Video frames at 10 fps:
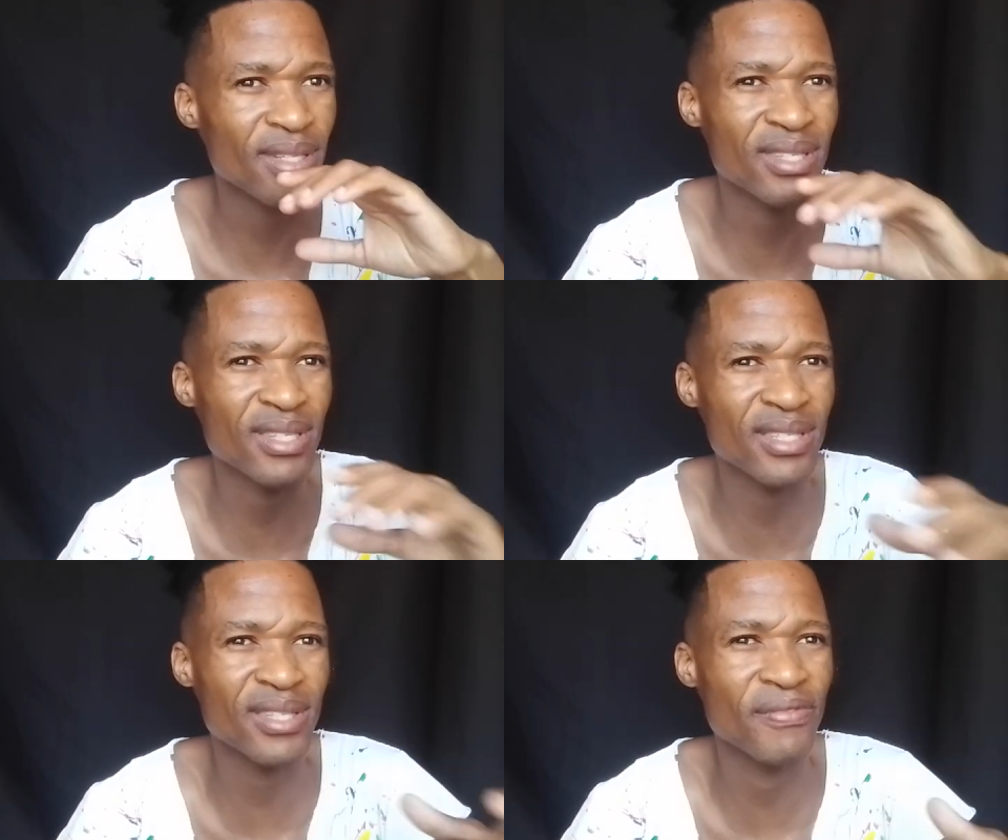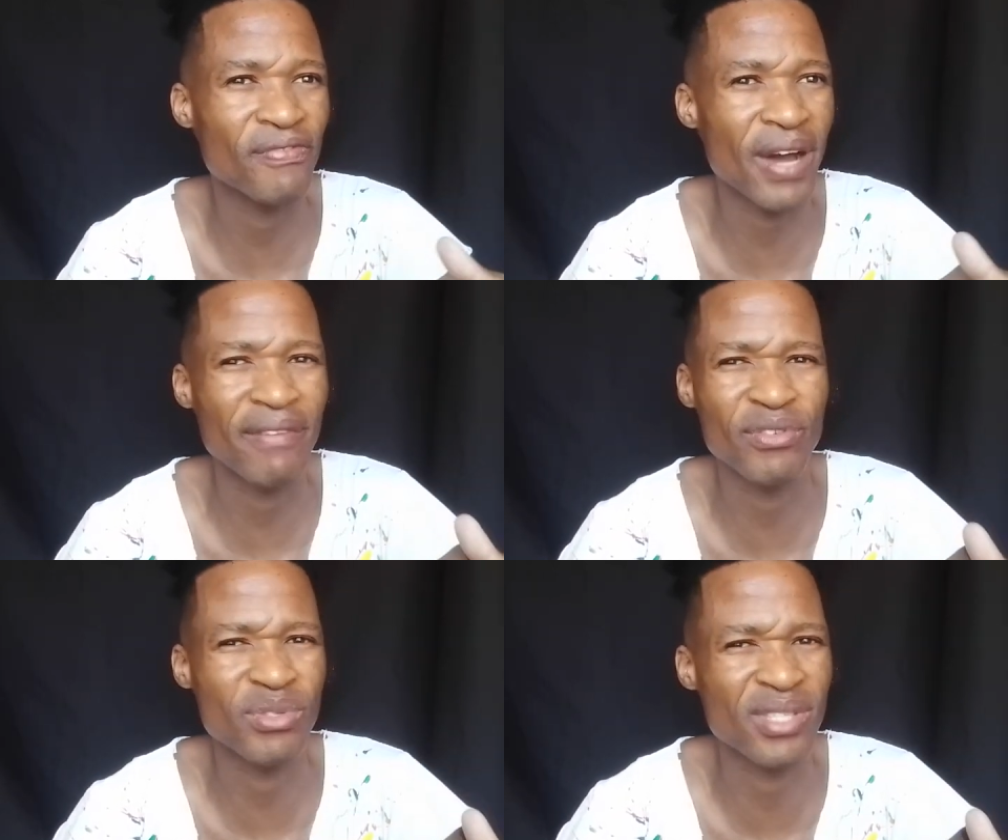
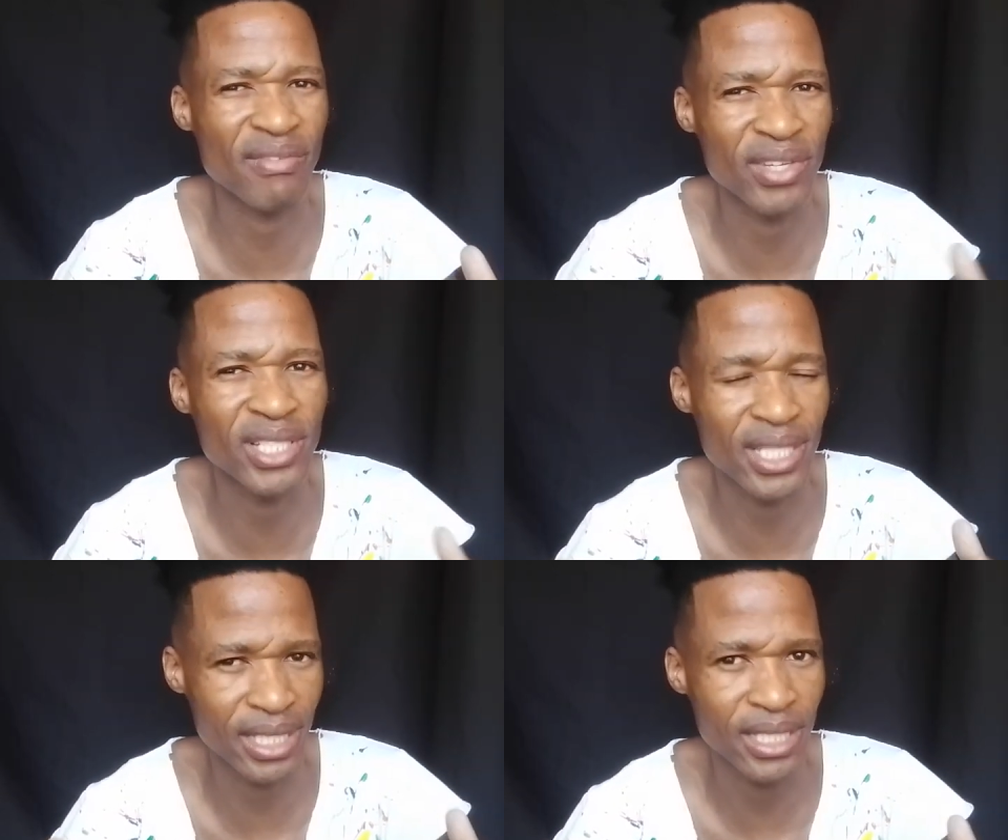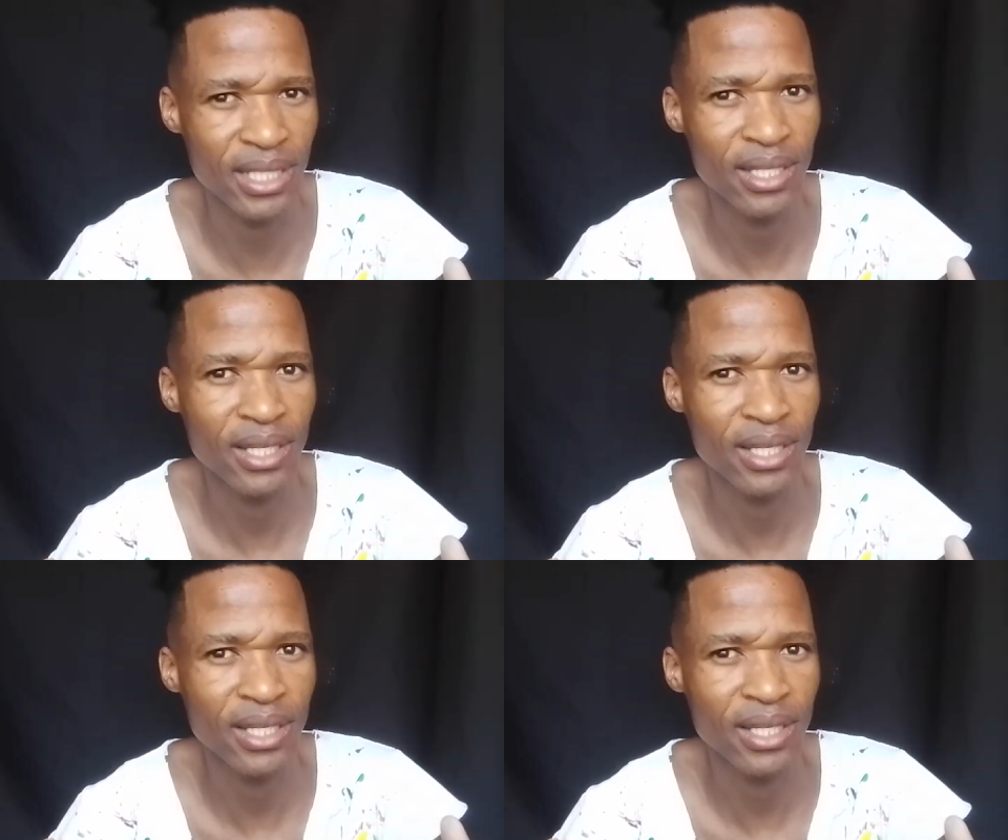65 to 70